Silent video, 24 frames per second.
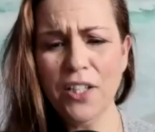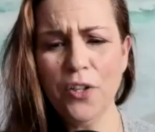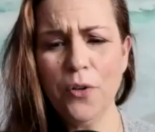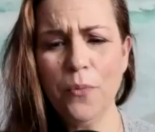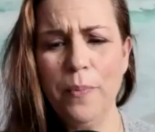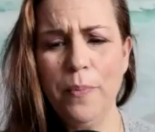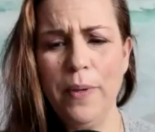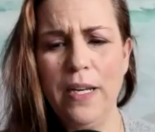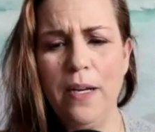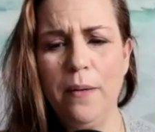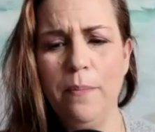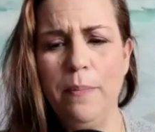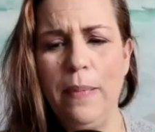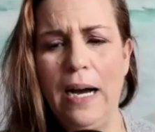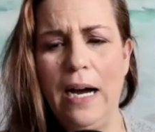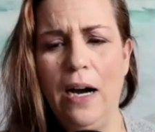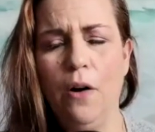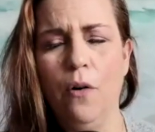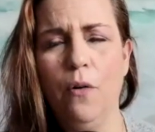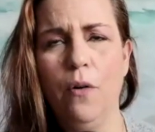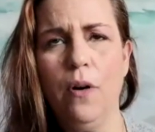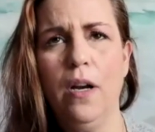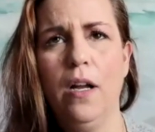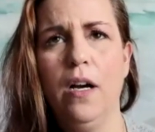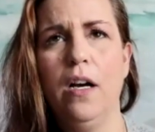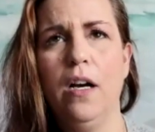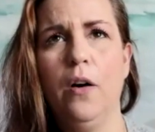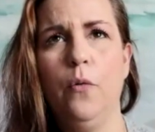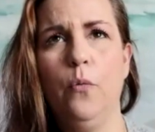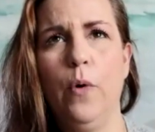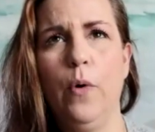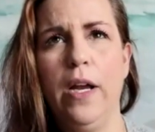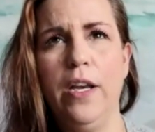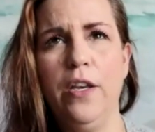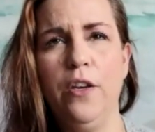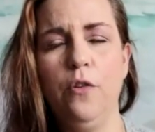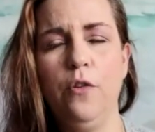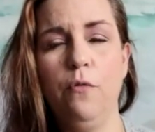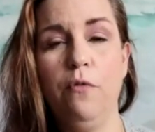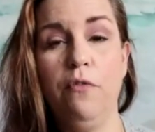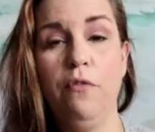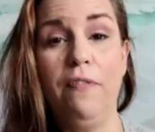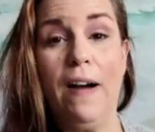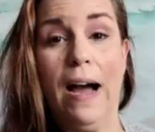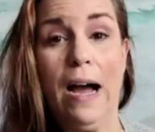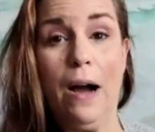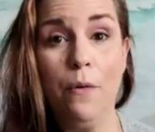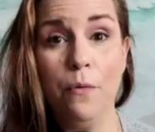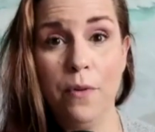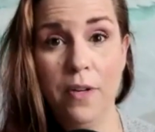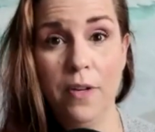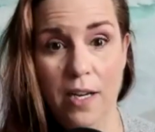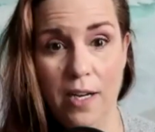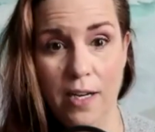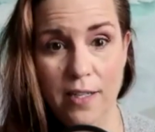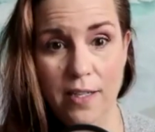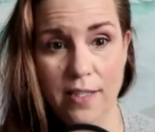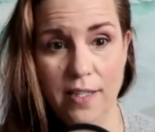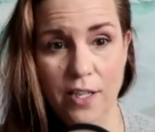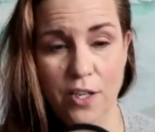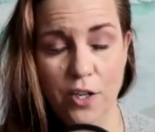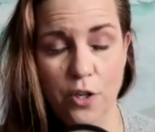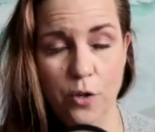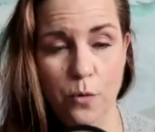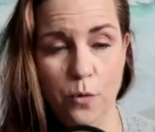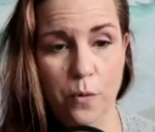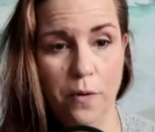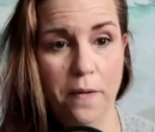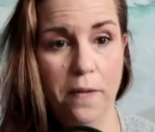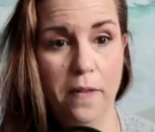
bit about when you found us and you were,